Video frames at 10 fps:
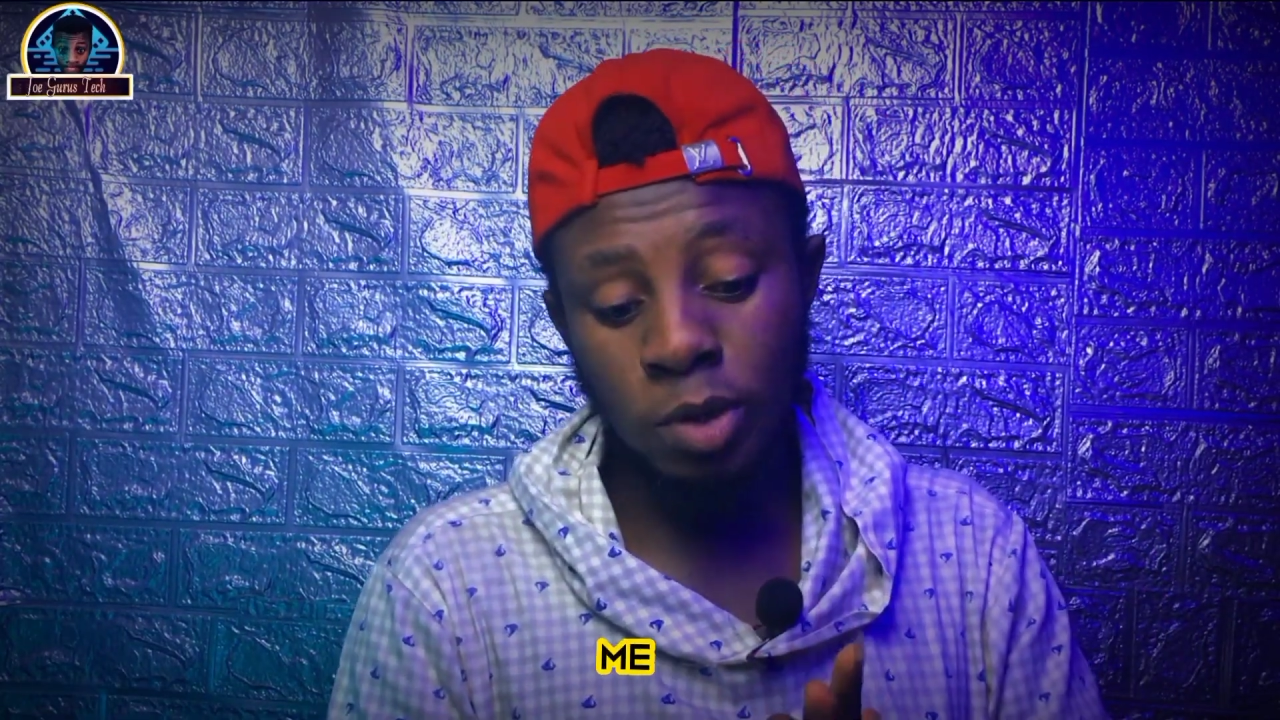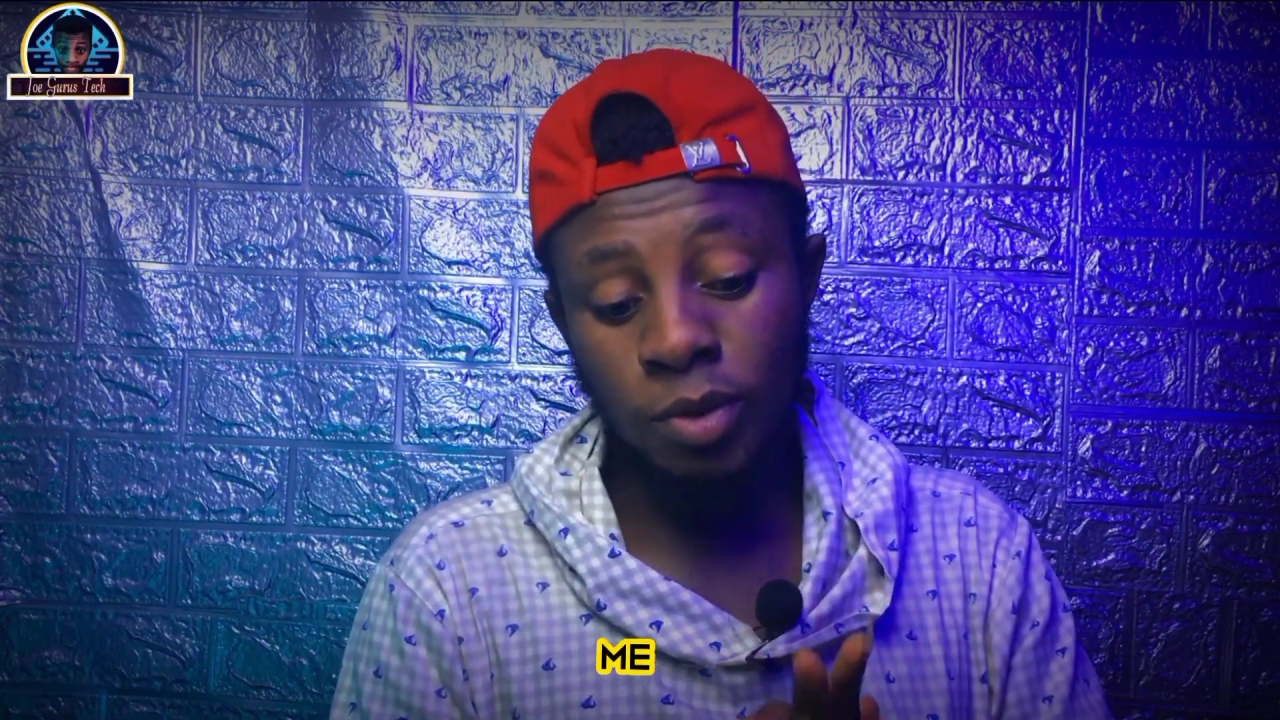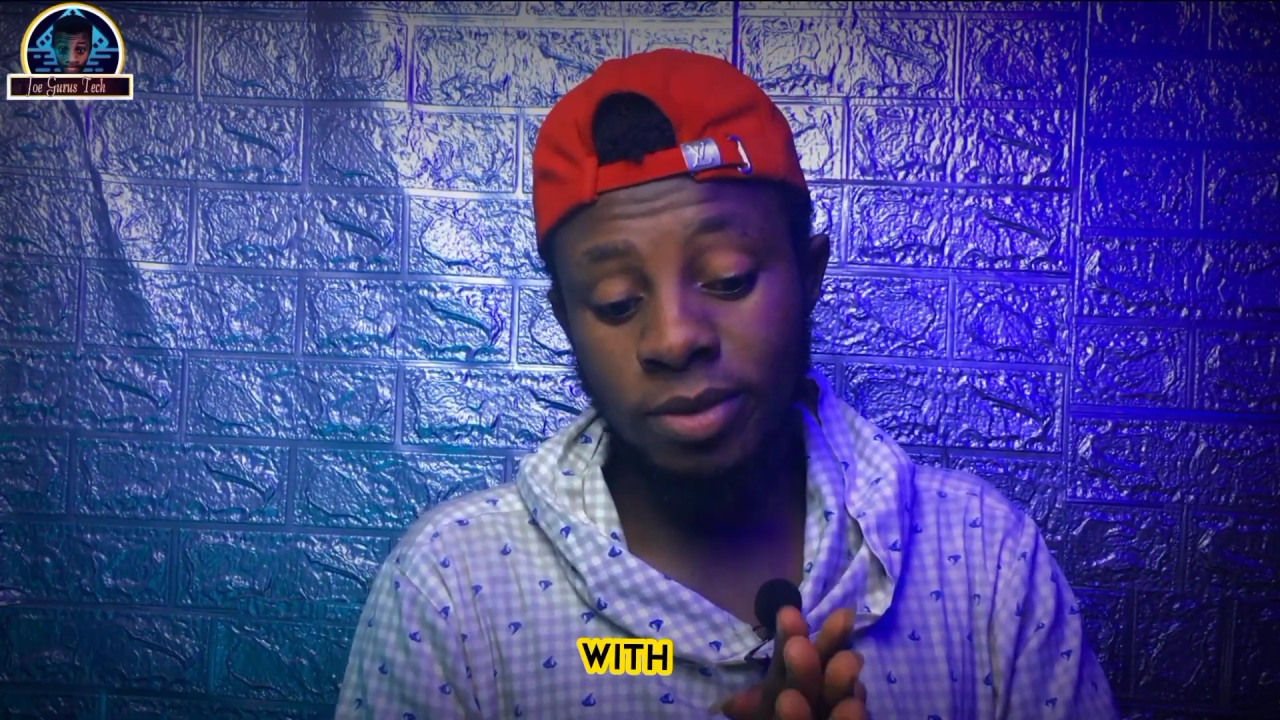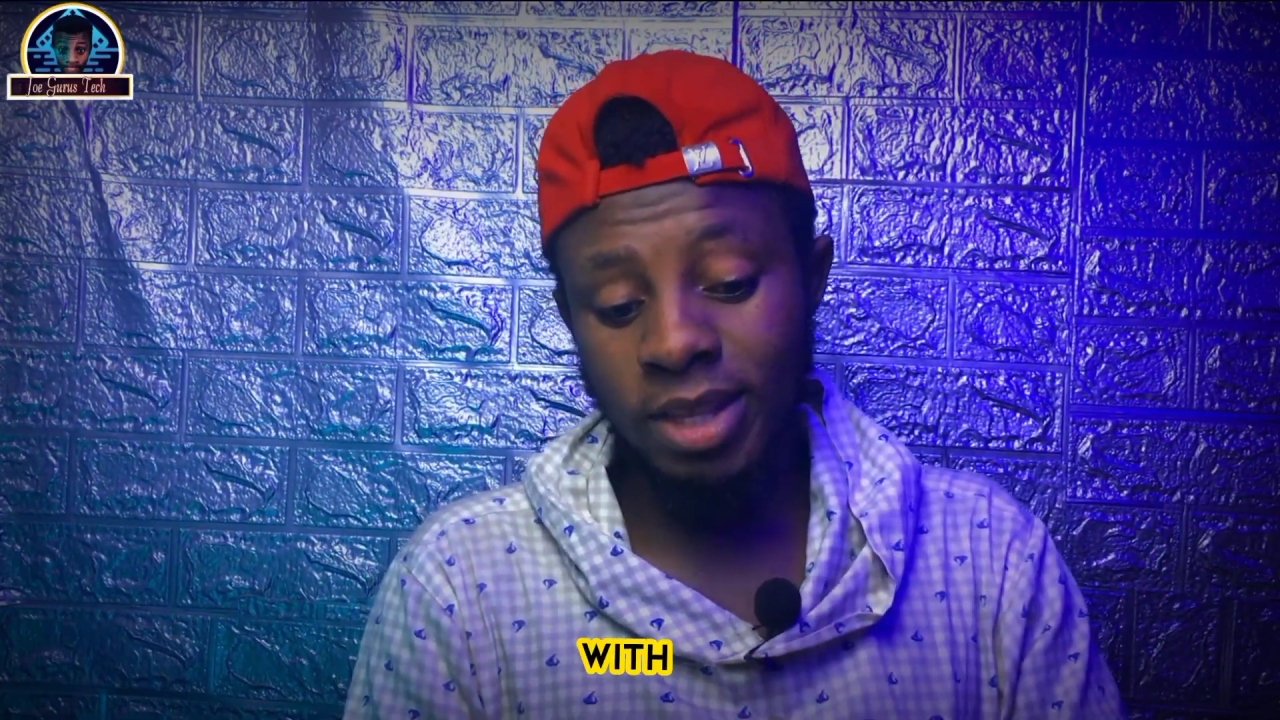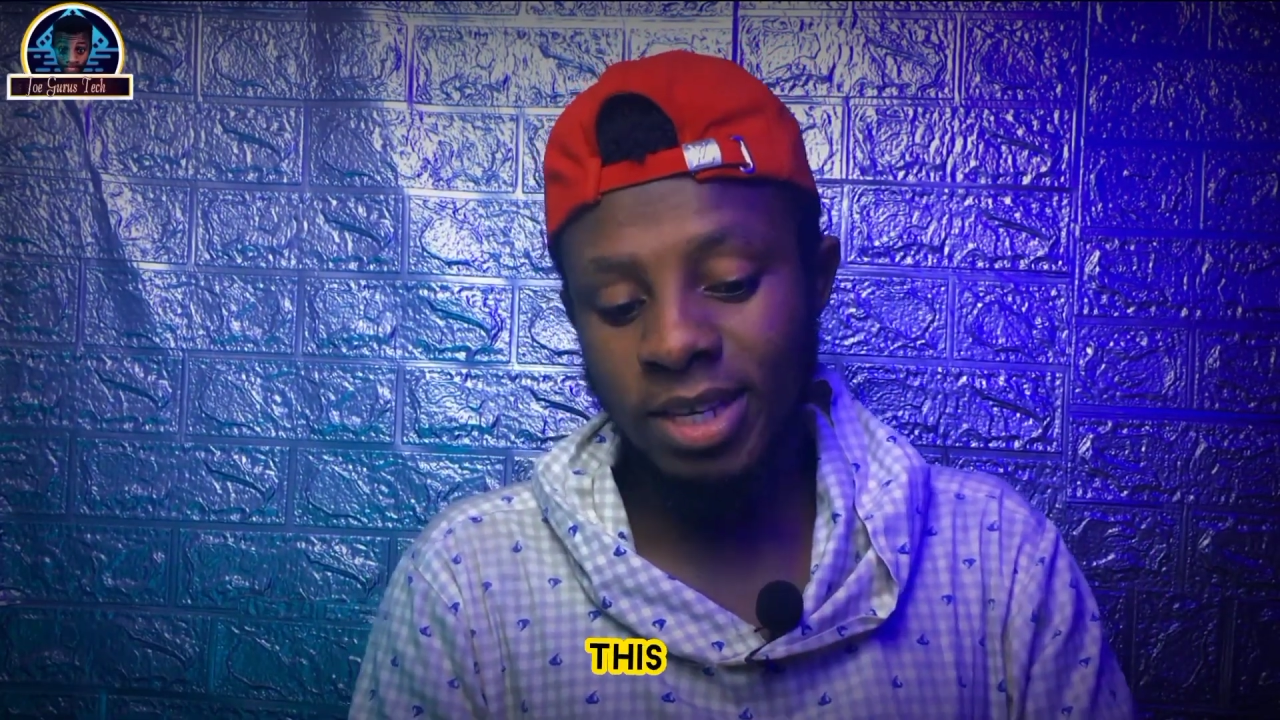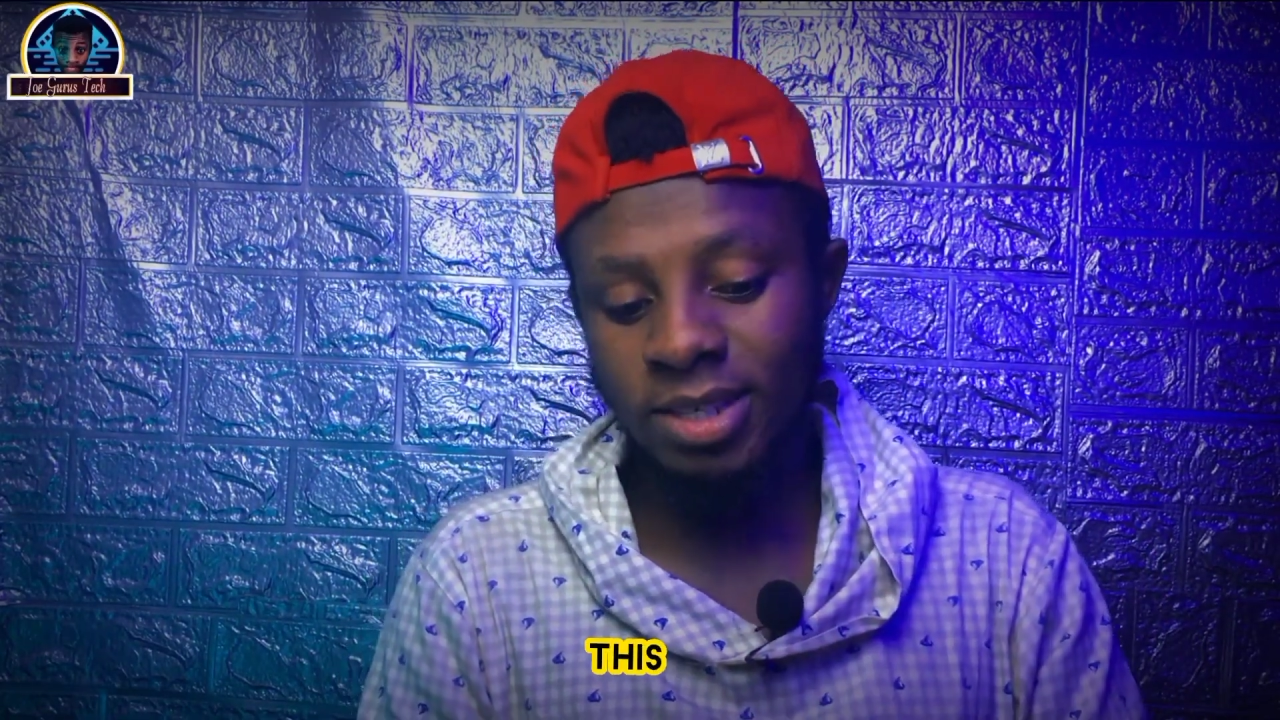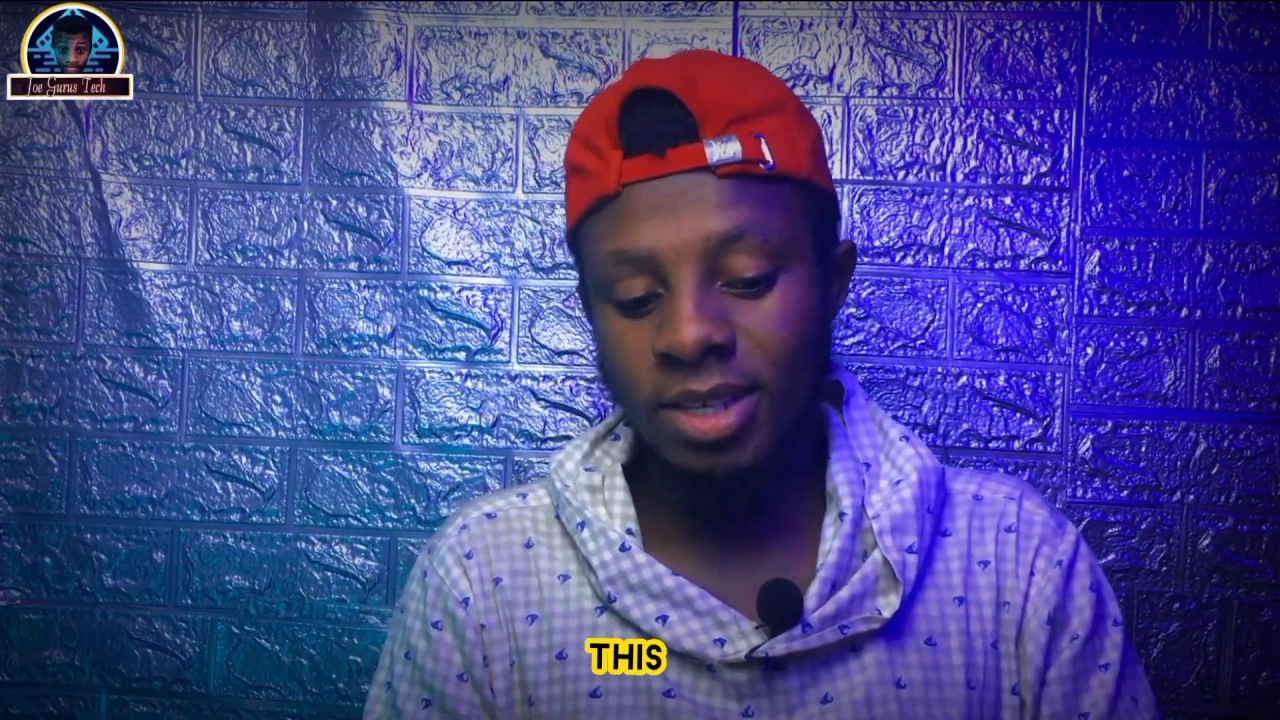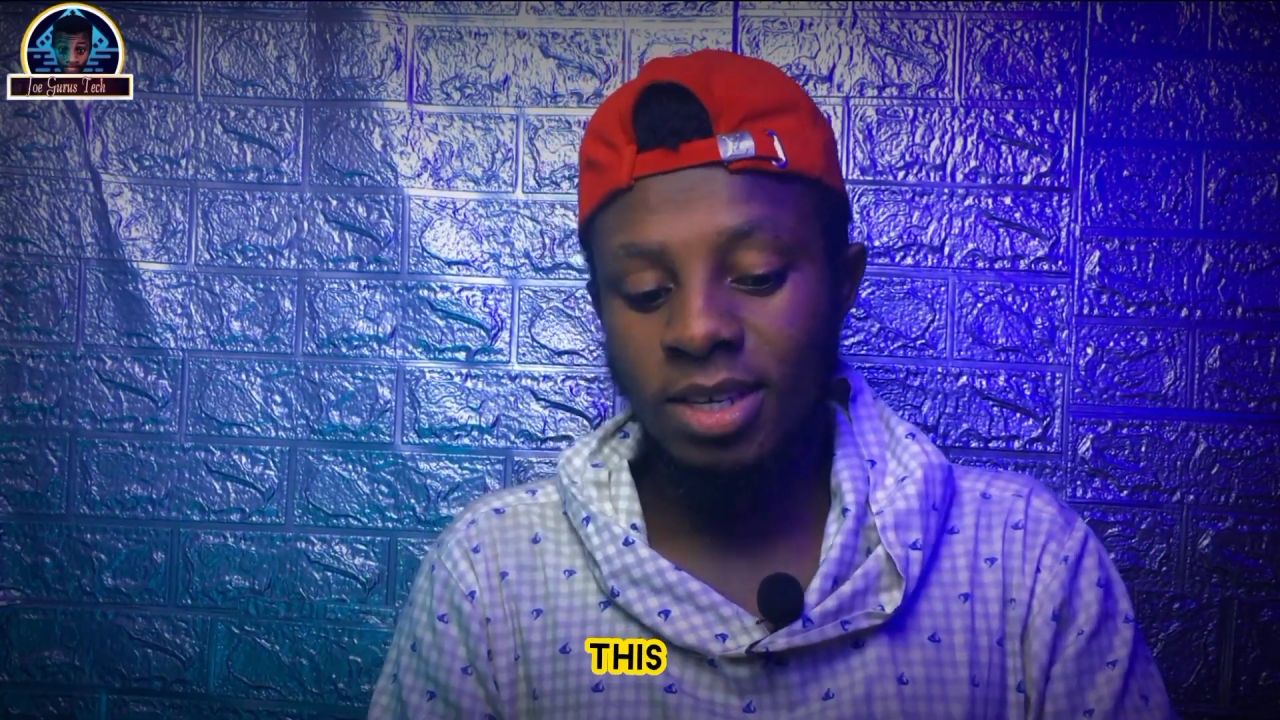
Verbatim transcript: with this